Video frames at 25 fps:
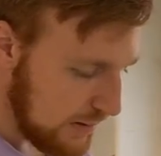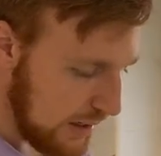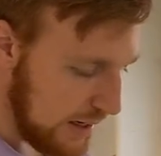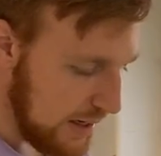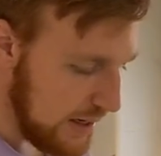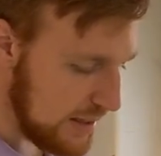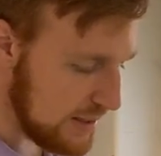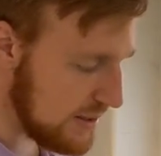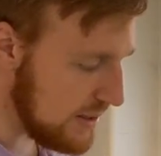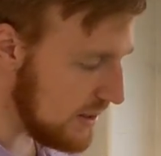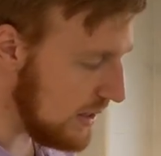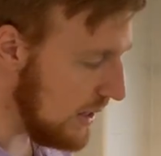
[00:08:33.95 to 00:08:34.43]

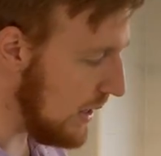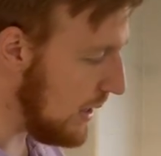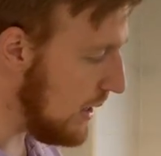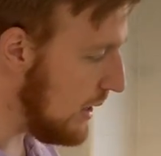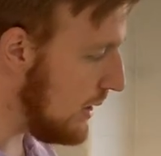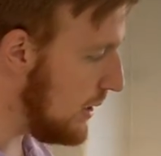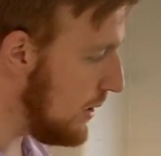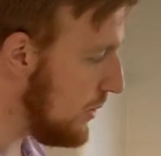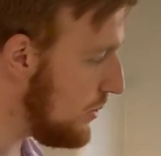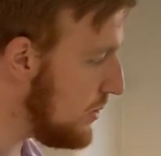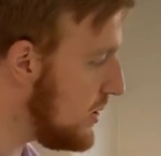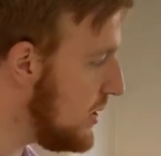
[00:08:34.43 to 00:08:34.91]
And
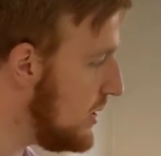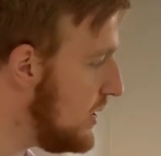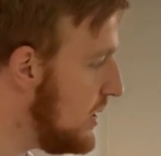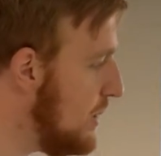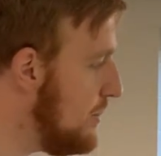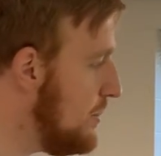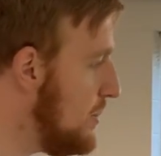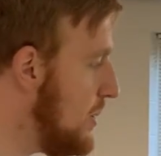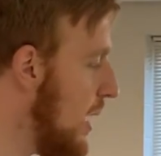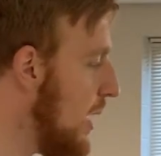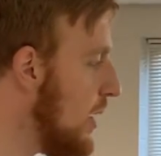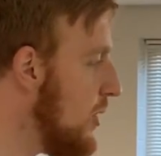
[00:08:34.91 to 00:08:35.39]
there's a
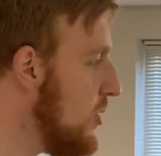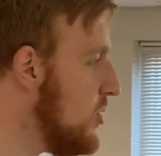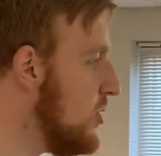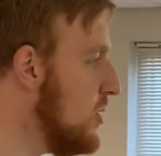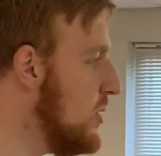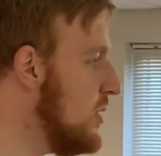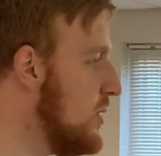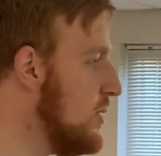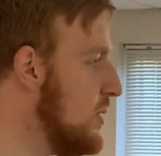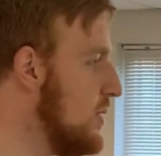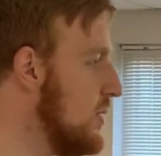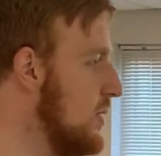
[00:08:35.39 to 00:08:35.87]

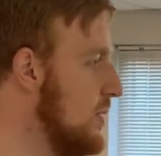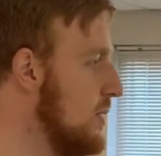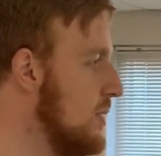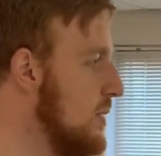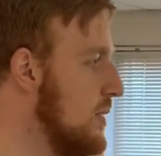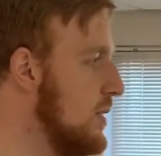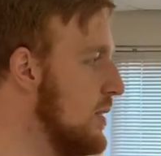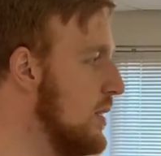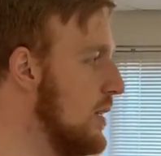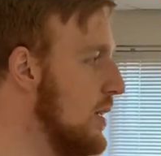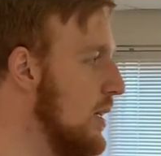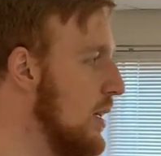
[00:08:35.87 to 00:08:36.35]
temptation,
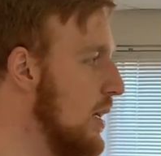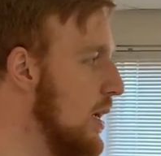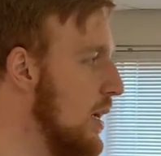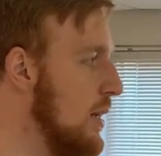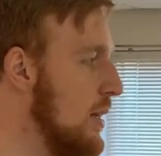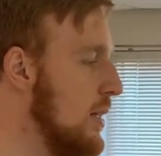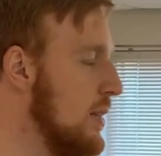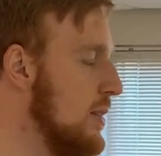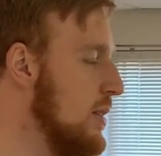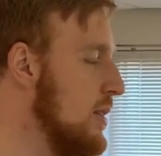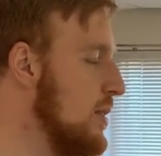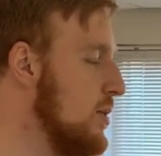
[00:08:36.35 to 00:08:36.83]

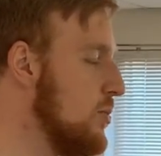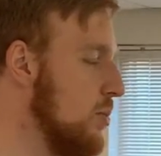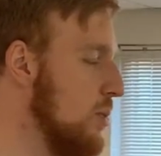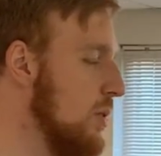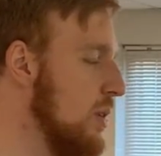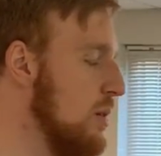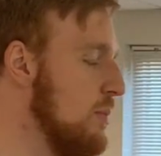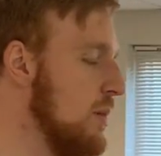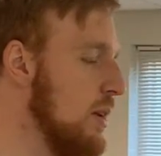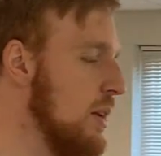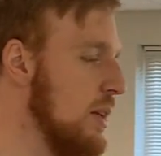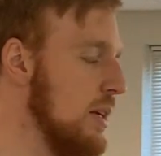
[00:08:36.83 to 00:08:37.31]
and this has
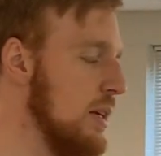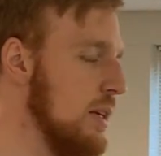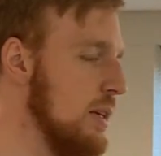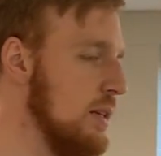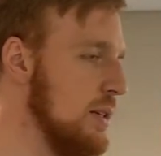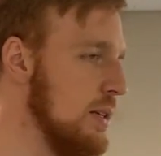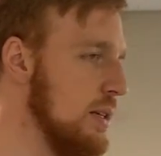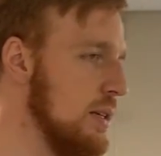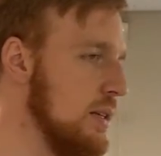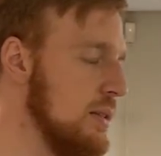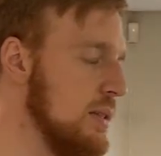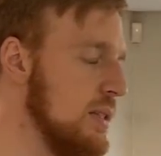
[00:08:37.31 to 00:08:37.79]
really been
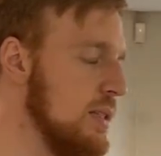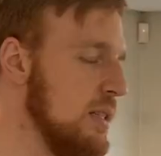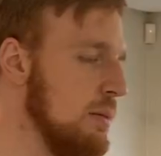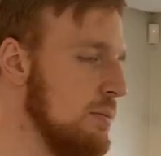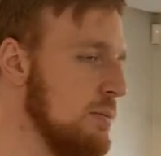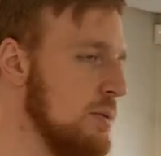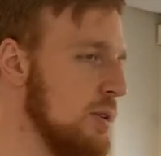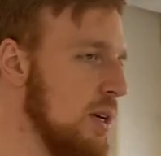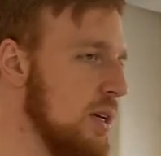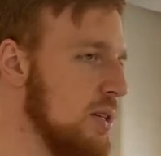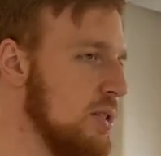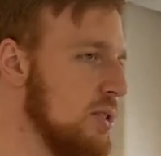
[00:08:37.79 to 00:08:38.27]
a
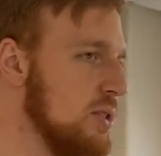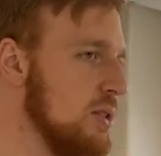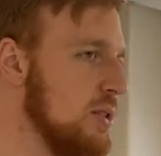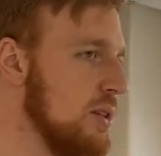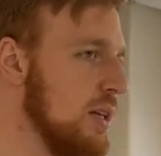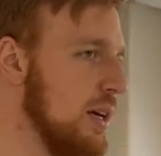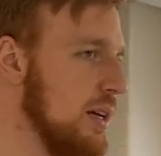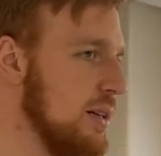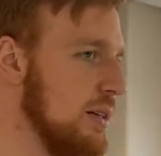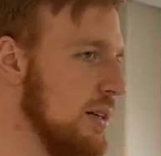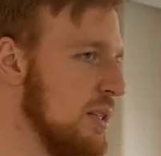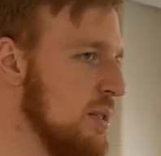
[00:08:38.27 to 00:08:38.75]
temptation
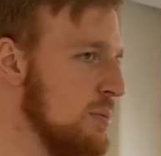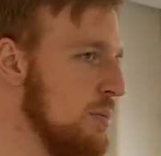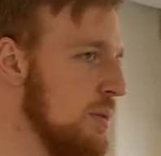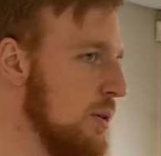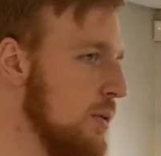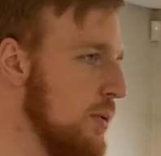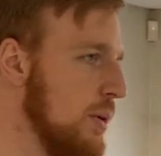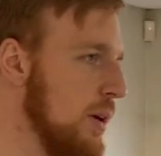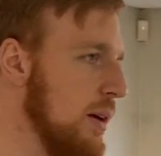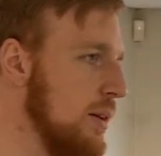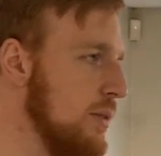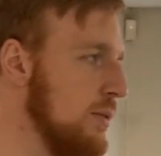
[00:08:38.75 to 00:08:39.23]
that has been
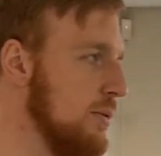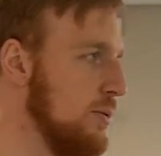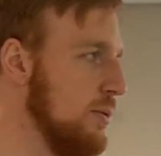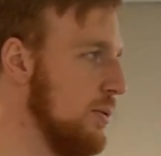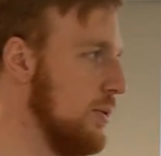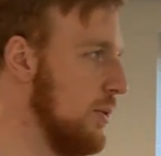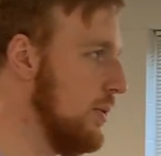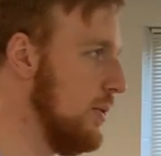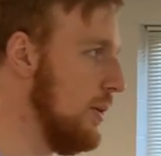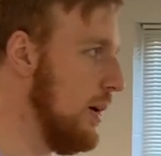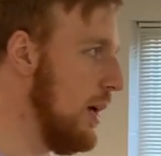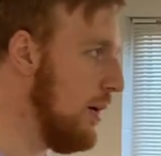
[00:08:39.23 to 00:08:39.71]
around
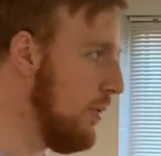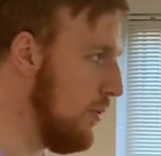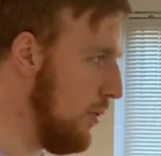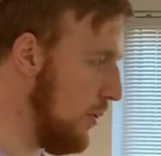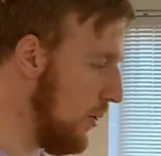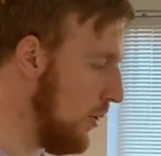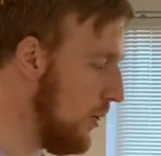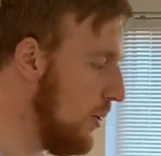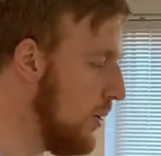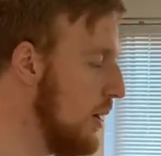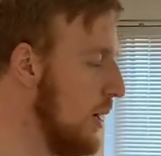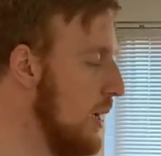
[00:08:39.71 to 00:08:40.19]

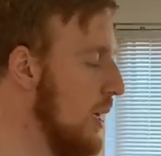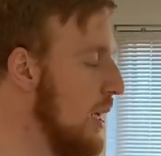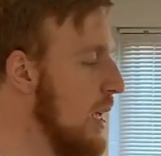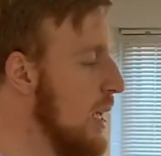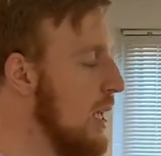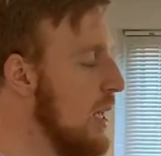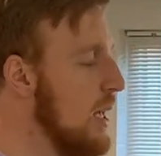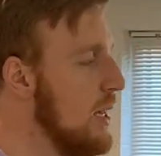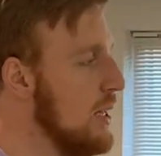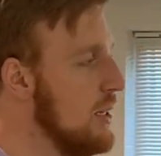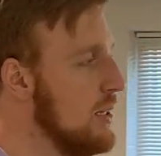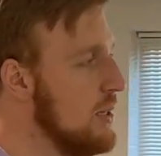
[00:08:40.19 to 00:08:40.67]
forever,
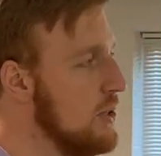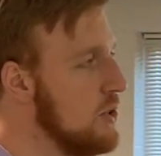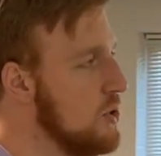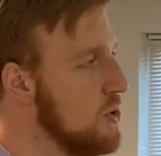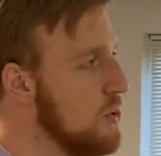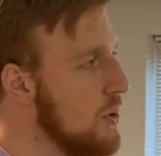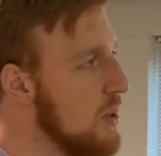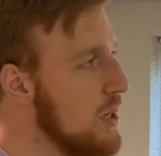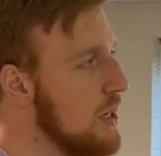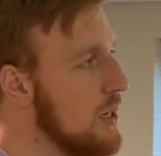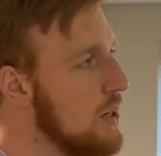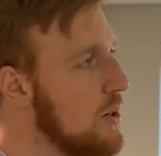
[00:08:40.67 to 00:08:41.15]
to
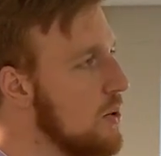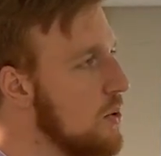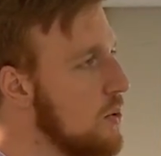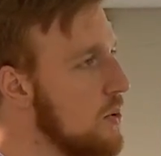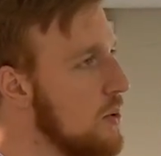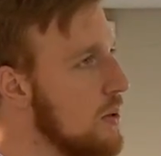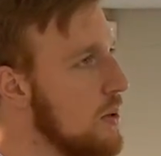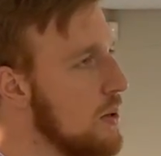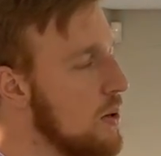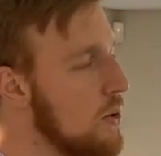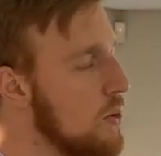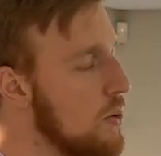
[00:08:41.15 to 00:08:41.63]
treat
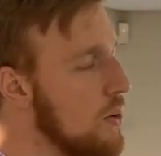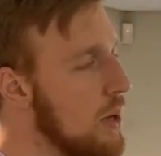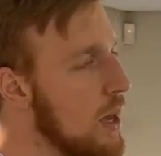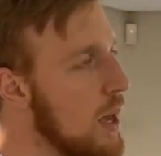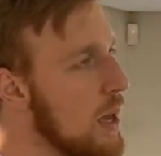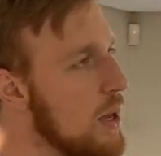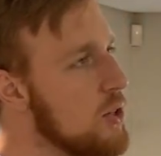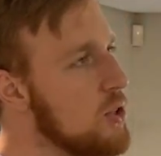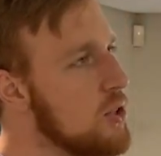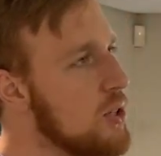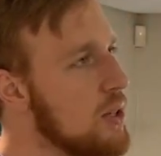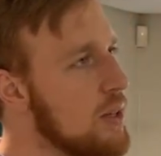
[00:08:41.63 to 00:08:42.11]

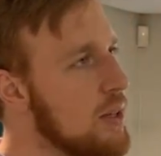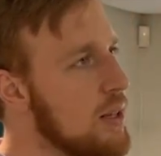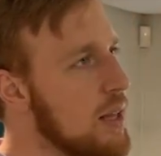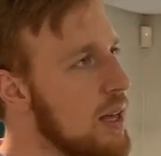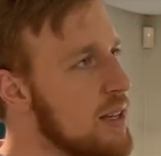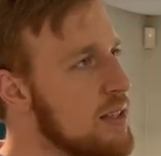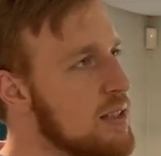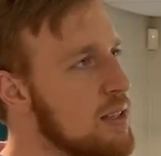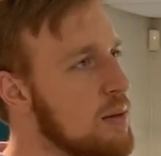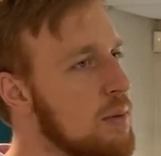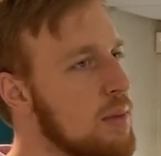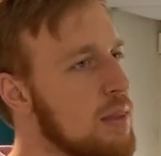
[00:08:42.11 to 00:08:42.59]
creation
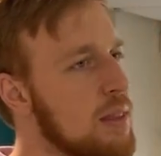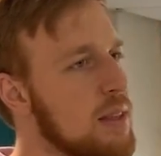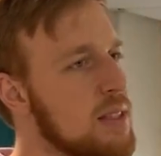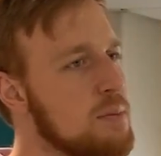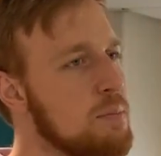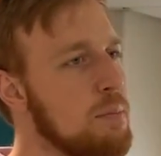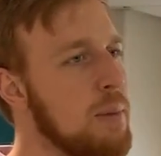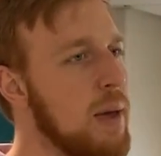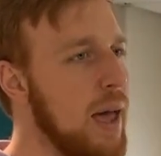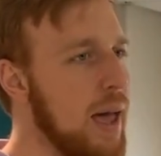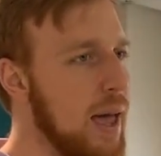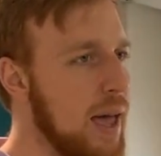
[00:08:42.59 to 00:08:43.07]
as something that's
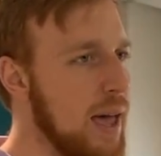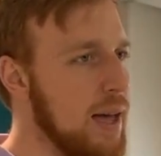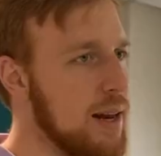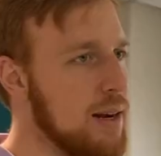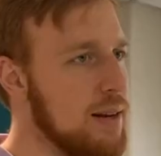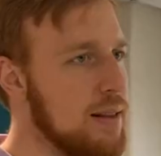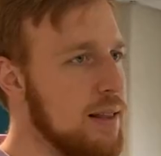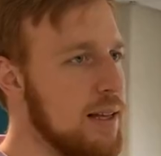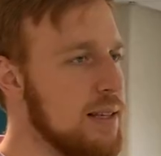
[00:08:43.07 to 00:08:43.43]
bad.